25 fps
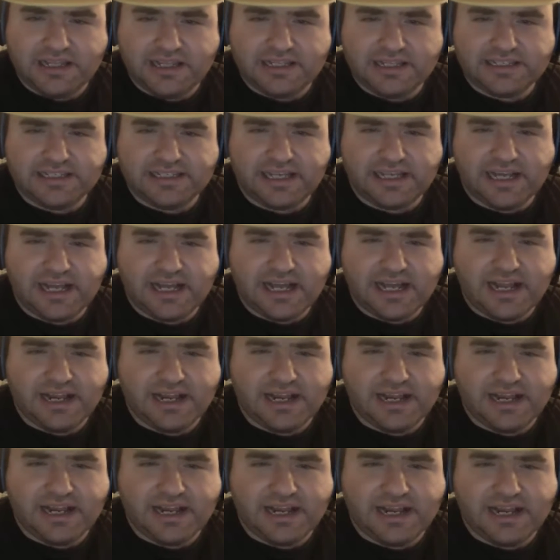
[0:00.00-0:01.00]
it is
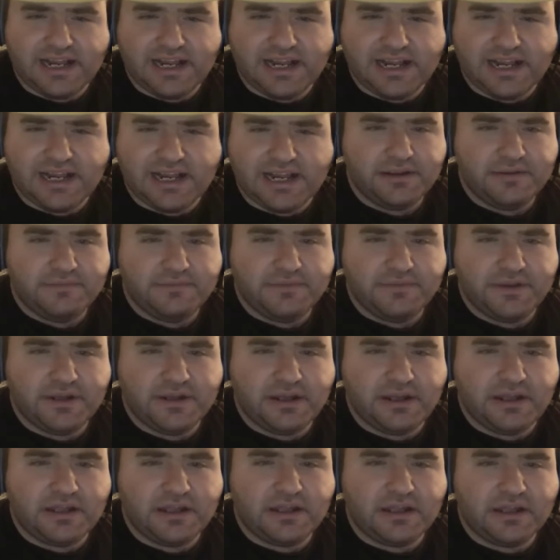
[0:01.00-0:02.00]
hot.
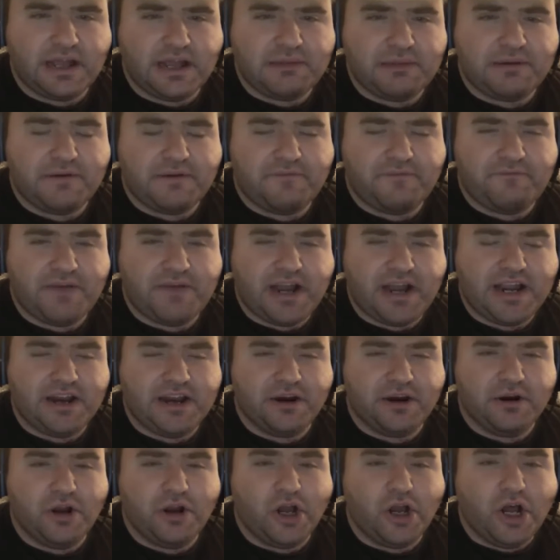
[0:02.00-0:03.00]
I'm on
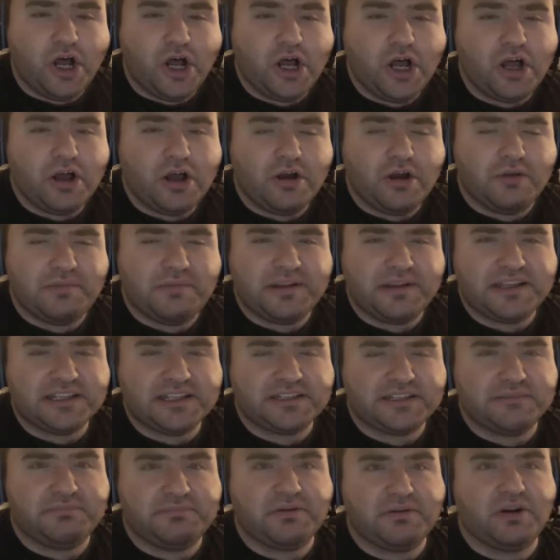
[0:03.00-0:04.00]
fire. Oh, but it
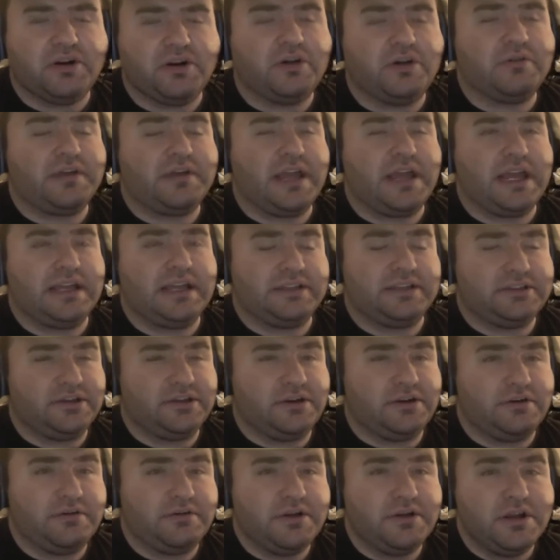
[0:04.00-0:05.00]
doesn't burn. Okay,
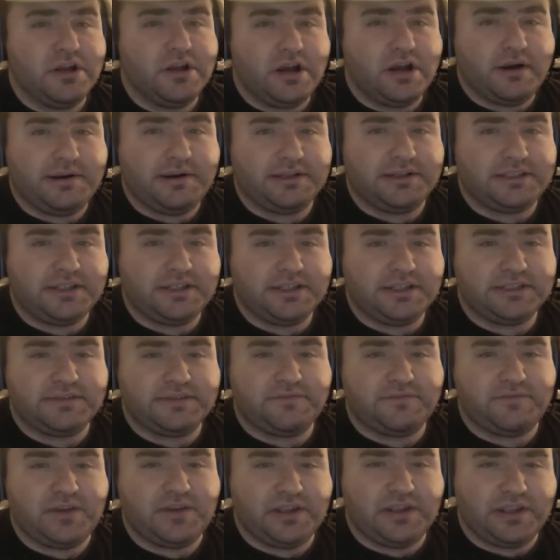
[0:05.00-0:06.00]
so... All right, so he
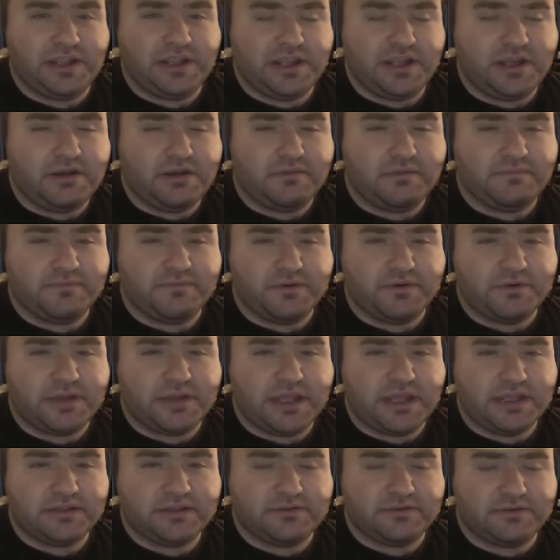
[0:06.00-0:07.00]
doesn't feel it. Right,
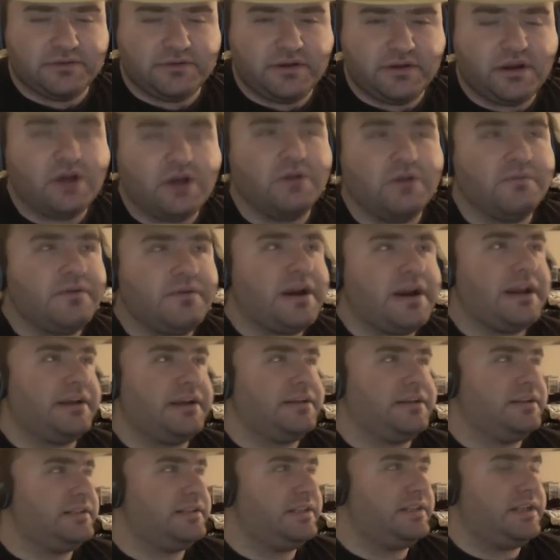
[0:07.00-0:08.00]
because
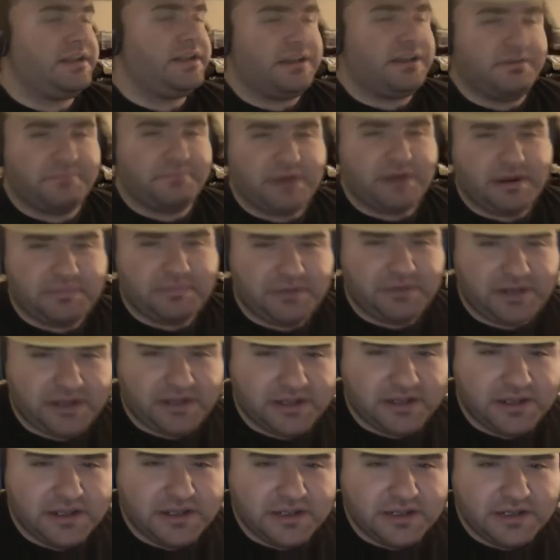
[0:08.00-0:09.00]
it's a healing
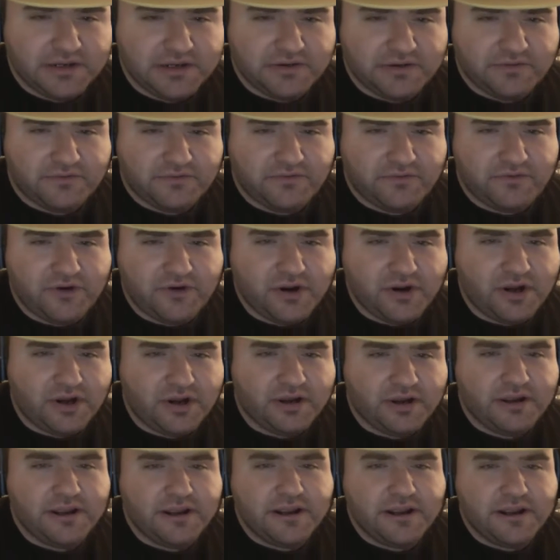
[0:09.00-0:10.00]
property.
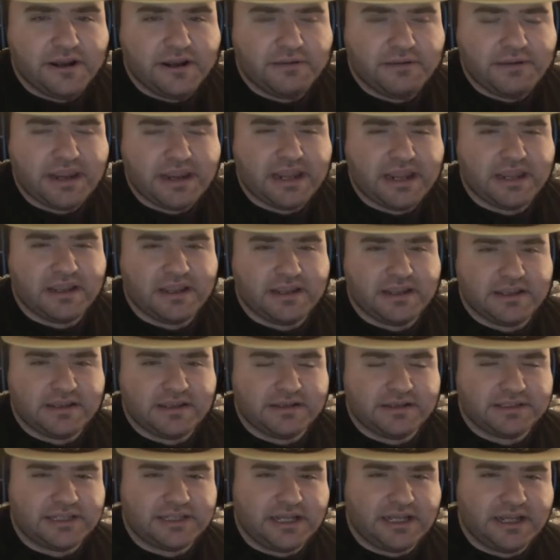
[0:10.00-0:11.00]
Duh. Oh, wait, he
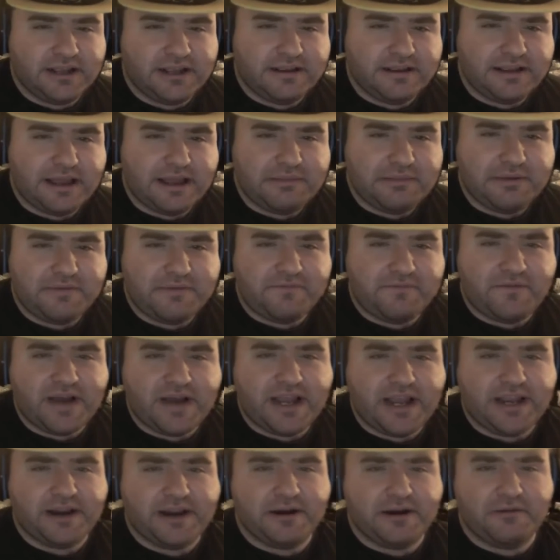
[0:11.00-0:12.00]
goes, huh? I'm on
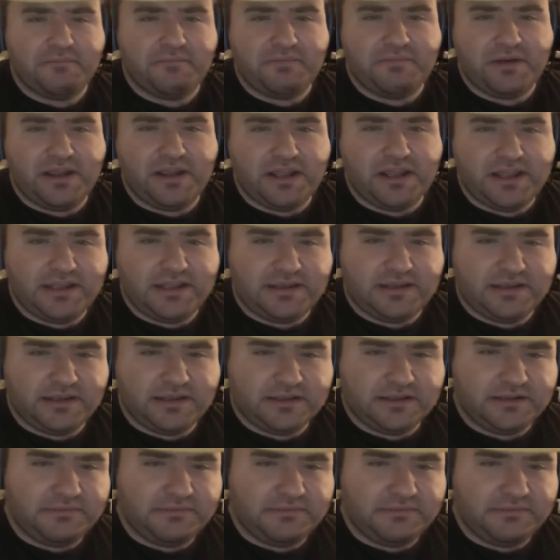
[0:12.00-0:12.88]
fire, but it